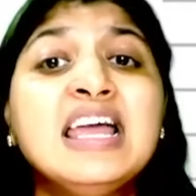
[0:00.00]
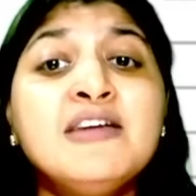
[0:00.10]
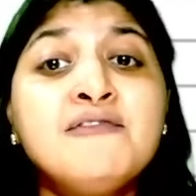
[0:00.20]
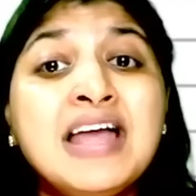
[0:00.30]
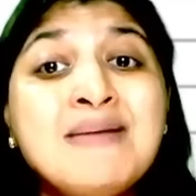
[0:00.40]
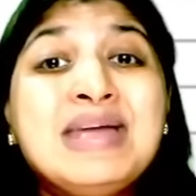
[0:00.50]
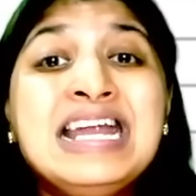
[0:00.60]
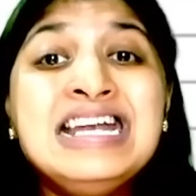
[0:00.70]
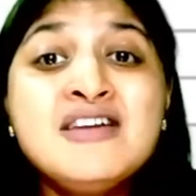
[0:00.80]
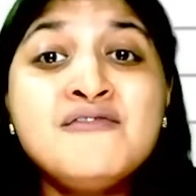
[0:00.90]
if I am
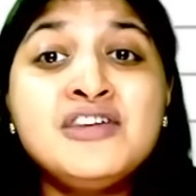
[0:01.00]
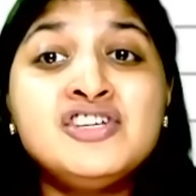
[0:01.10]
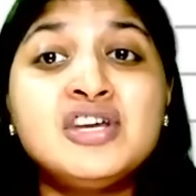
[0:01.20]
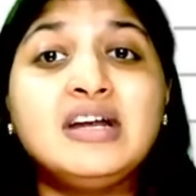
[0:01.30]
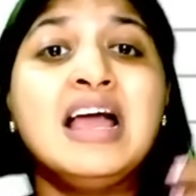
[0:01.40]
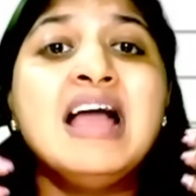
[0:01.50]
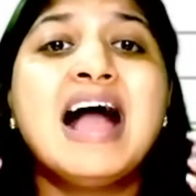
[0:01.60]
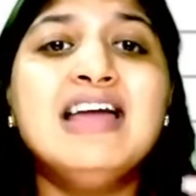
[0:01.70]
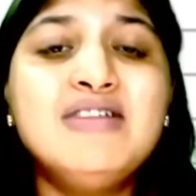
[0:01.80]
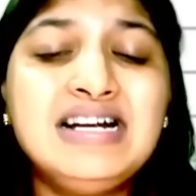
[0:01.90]
inefficient,
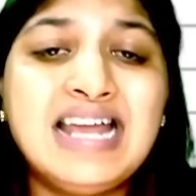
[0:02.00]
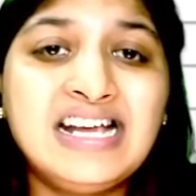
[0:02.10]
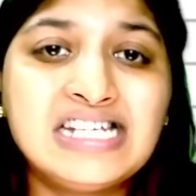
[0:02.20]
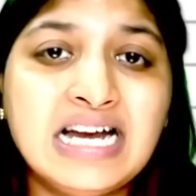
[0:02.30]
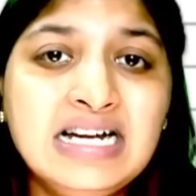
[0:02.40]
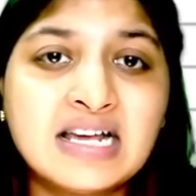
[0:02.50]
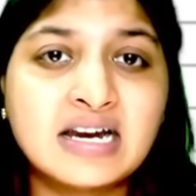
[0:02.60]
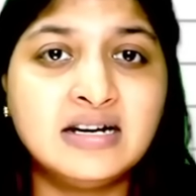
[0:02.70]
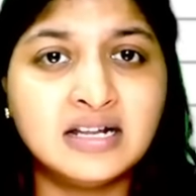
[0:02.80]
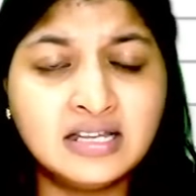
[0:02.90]
I will take shelter
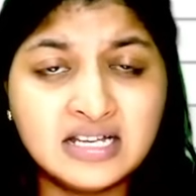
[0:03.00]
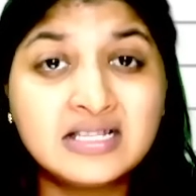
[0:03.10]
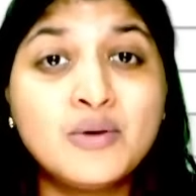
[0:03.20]
under this.